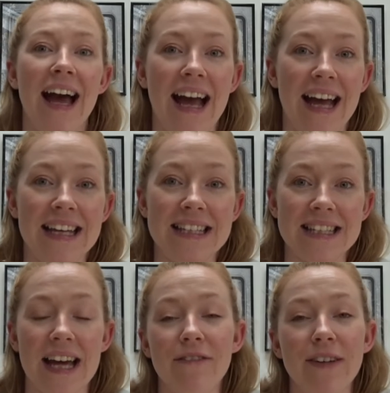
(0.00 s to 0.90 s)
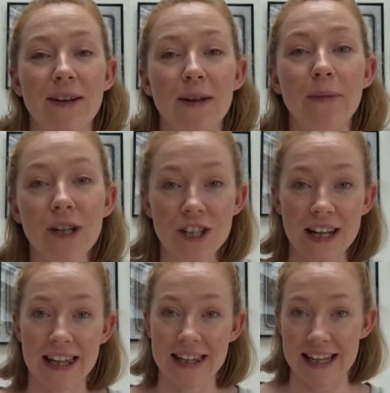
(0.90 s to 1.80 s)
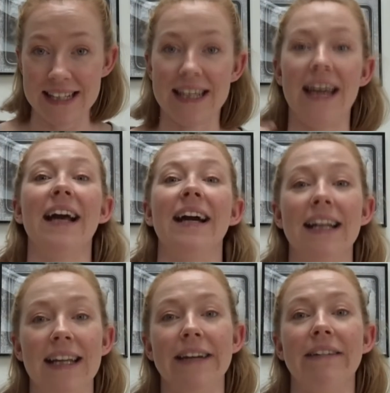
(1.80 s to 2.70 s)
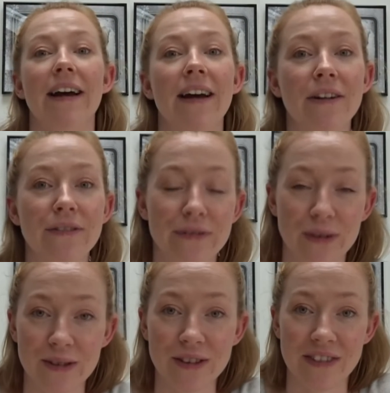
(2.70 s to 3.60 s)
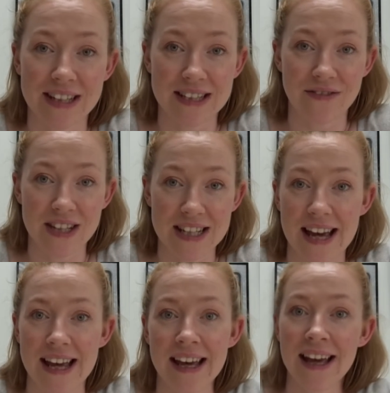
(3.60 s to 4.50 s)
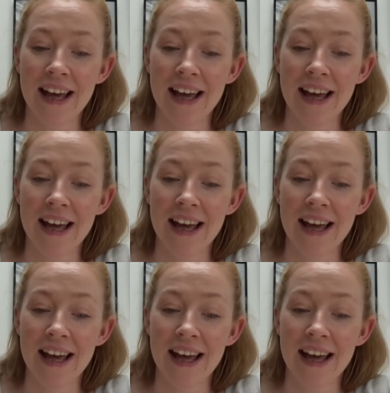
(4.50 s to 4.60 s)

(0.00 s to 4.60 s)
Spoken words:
and I feel much lighter and clearer for the rest of the day.